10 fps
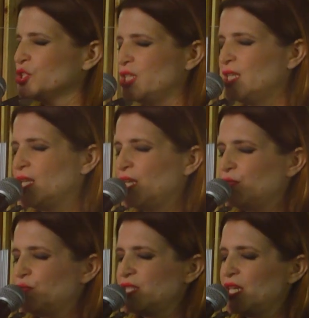She
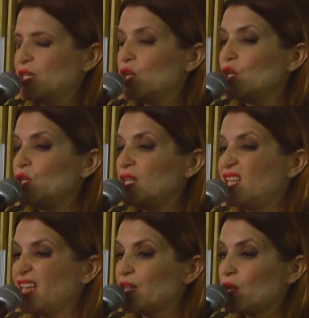lived in her
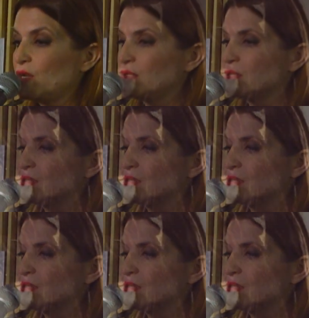liquor,